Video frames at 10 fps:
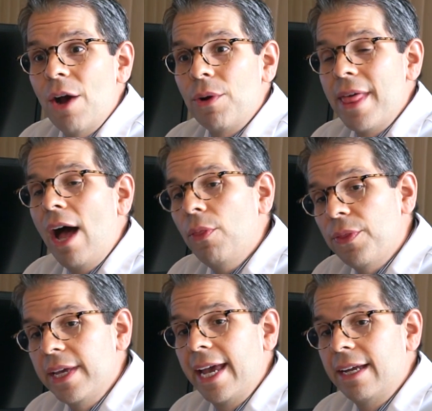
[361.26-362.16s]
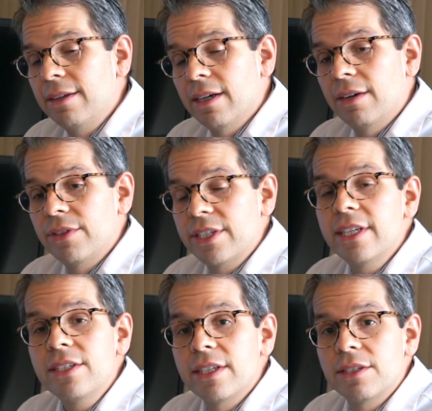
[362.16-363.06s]
without the aid of
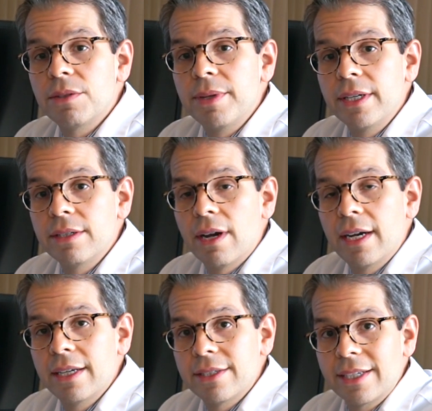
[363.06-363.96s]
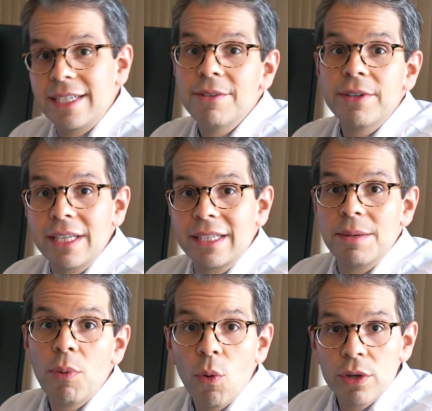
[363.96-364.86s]
assistant to be significantly
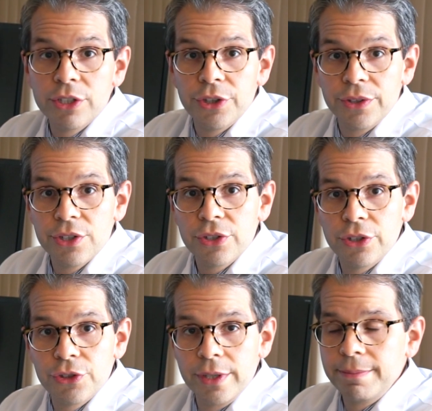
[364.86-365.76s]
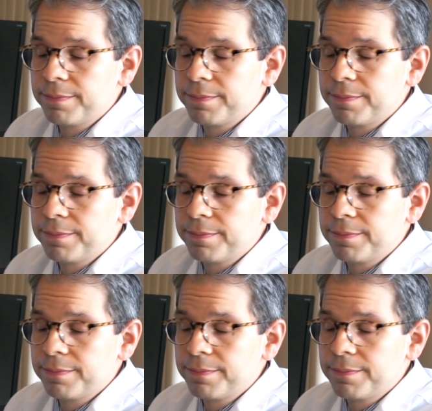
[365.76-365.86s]
important during the surgery.